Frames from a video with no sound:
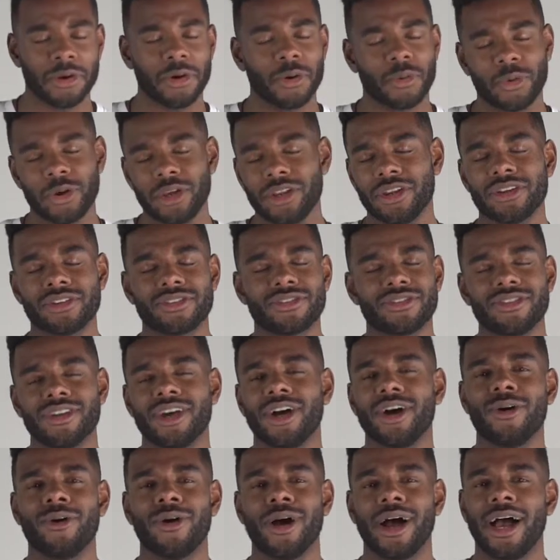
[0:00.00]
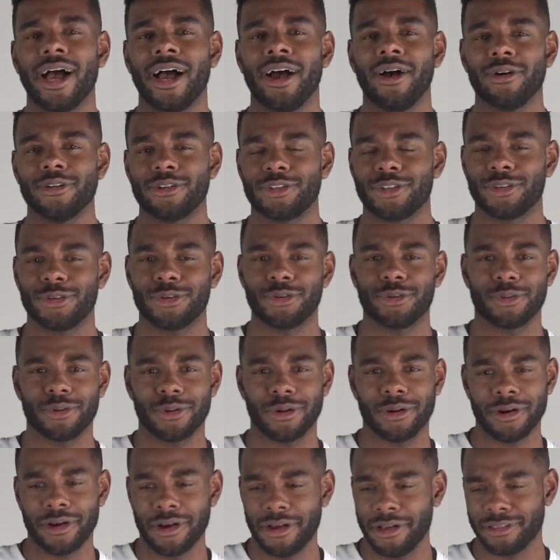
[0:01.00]
We just know how
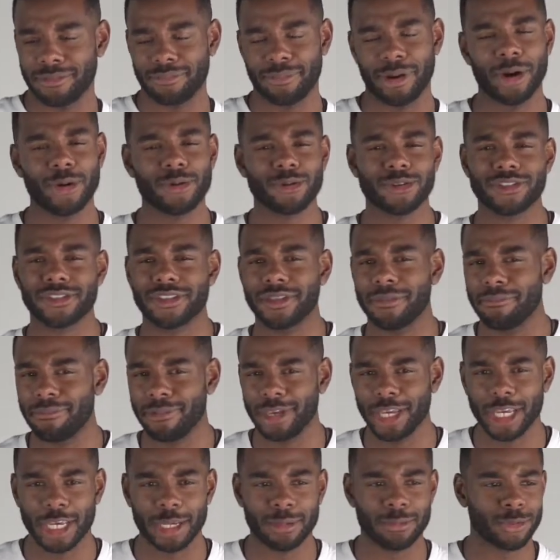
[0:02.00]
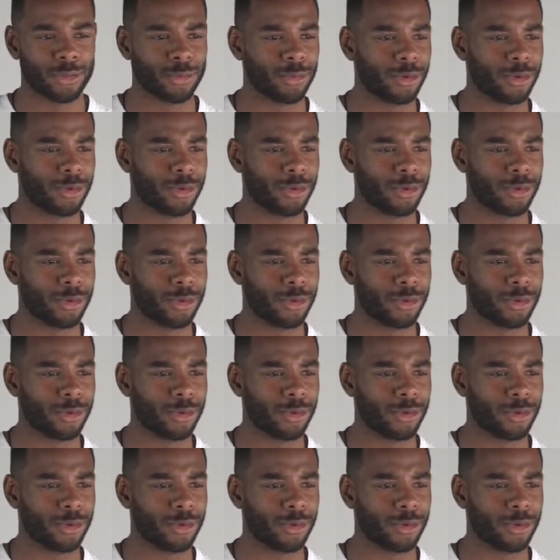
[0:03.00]
to post the memes.